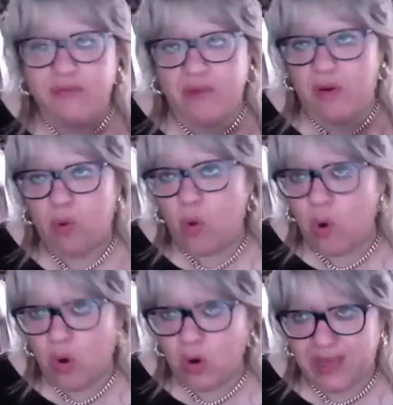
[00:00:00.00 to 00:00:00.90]
all
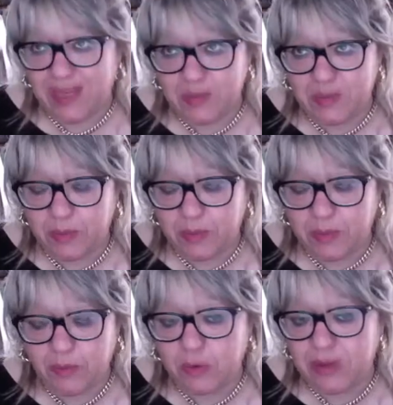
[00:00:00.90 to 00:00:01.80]
80 people would
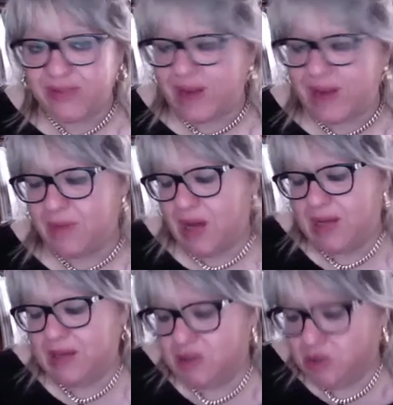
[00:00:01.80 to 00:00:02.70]
have come, I
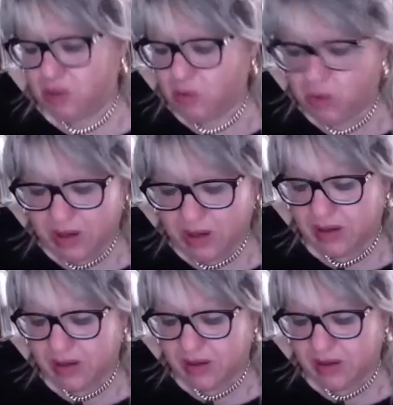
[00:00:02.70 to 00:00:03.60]
don't know where I
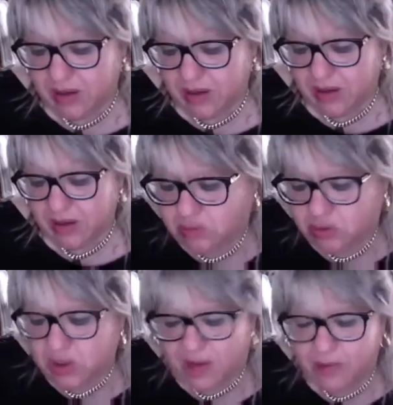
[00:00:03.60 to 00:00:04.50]
could have
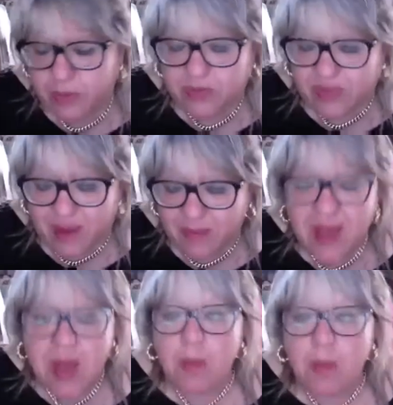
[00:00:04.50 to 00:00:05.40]
put them.
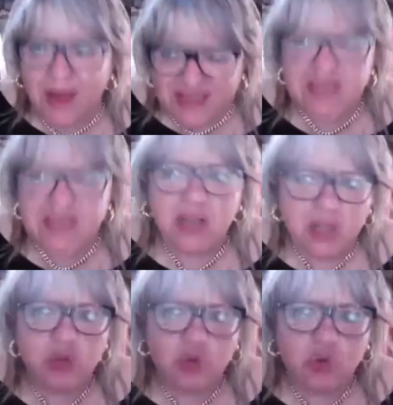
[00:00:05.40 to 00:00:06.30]
But
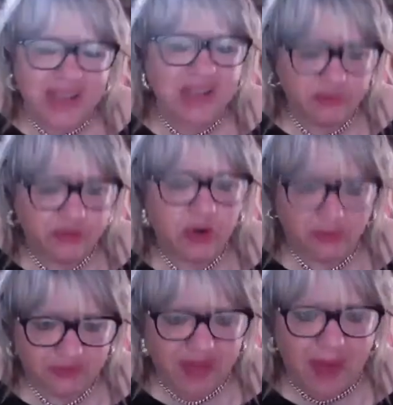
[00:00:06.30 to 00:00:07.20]
24 of
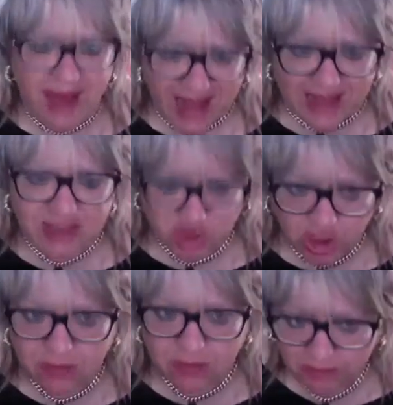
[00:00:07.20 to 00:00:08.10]
them answered
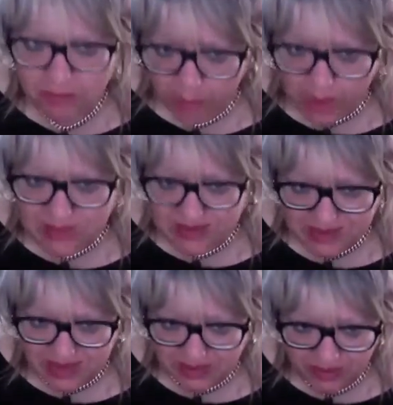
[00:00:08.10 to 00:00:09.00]

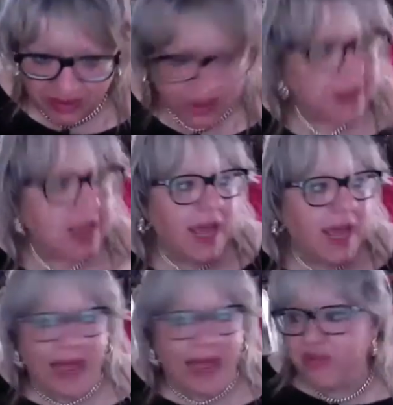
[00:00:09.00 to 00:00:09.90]
positively.
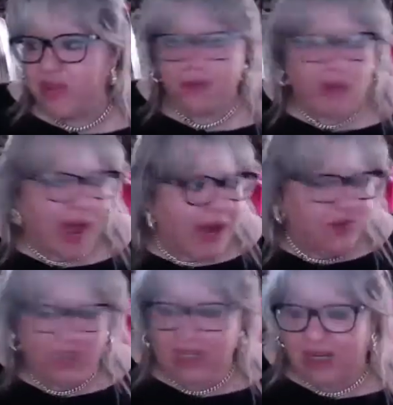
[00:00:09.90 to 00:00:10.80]
And they arrived
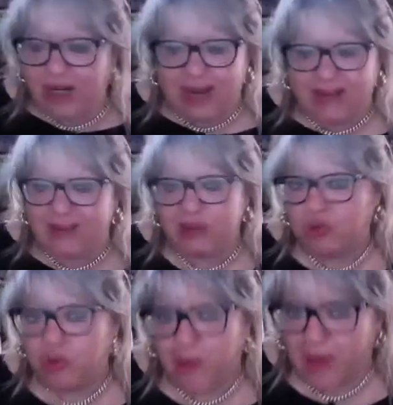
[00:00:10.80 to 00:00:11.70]
here. And, you know,
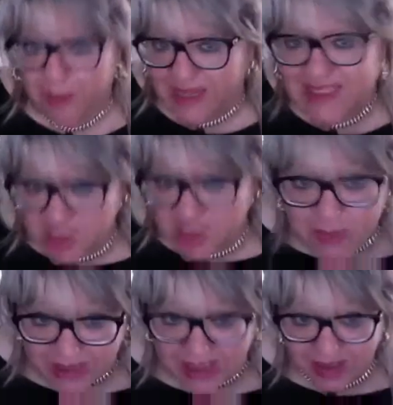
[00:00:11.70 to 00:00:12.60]
my place is big,
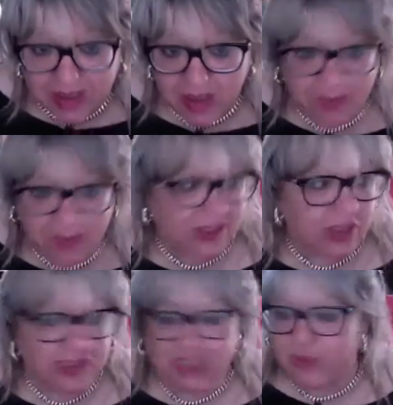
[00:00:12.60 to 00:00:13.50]
but not as
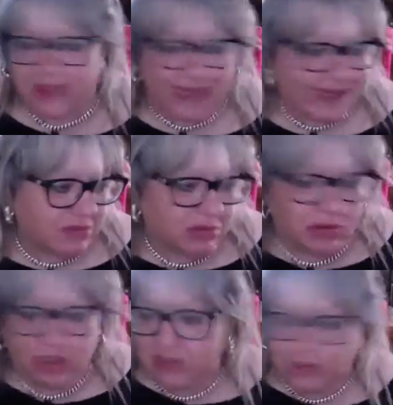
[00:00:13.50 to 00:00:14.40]
big as 30
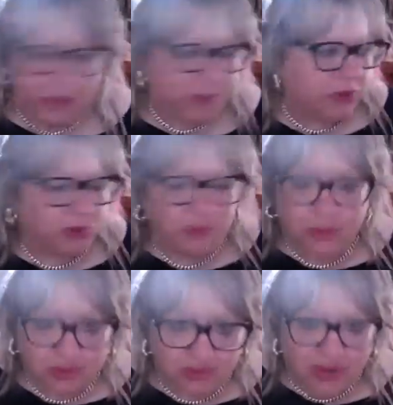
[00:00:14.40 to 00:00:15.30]
people to put
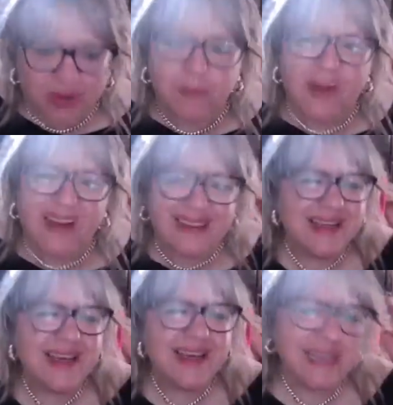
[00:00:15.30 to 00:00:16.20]
around. But
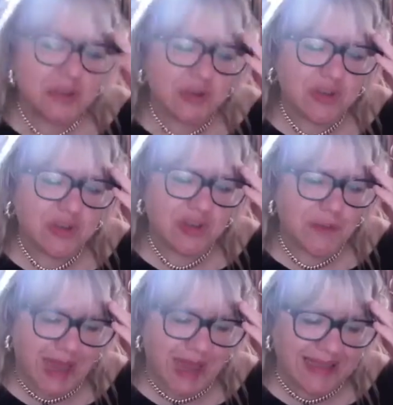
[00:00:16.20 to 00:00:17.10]
it was
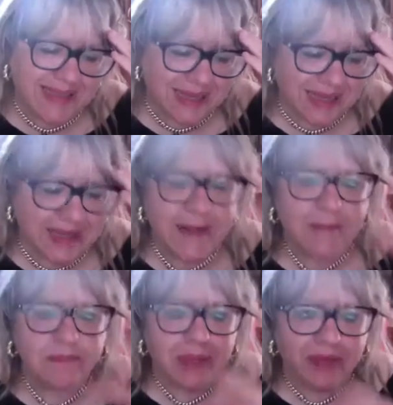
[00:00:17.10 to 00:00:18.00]
amazing
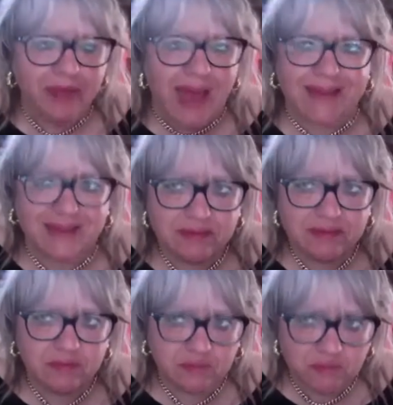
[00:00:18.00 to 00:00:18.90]
that
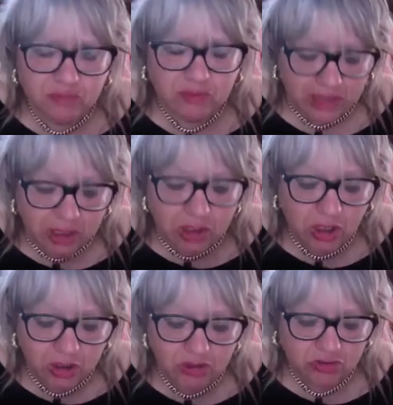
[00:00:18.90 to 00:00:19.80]
a good
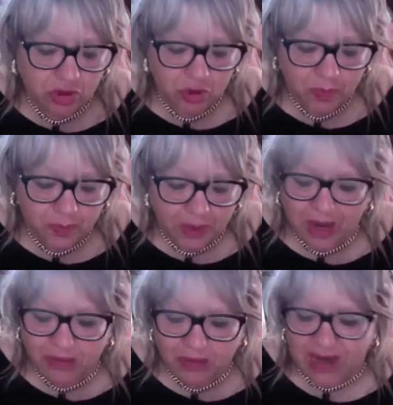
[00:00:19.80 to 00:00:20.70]
group
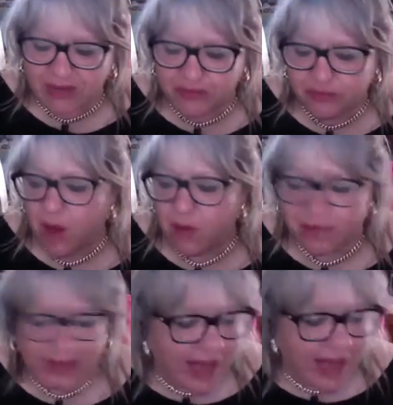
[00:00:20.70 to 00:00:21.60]
arrived from
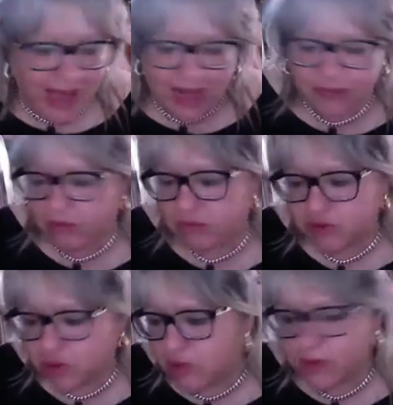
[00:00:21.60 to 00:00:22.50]
Milan, from
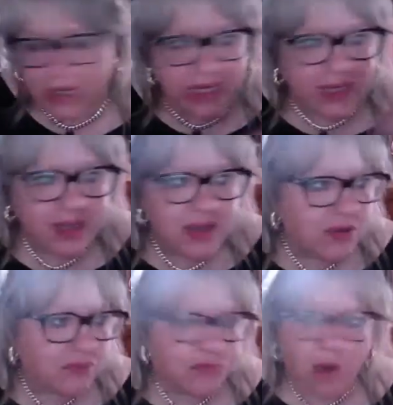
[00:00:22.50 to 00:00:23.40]
Turin,
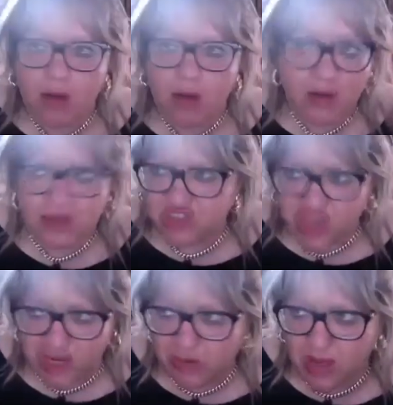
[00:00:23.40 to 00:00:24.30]
from
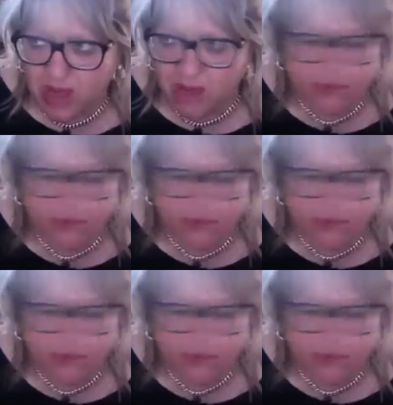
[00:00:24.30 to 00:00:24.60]
Genoa, from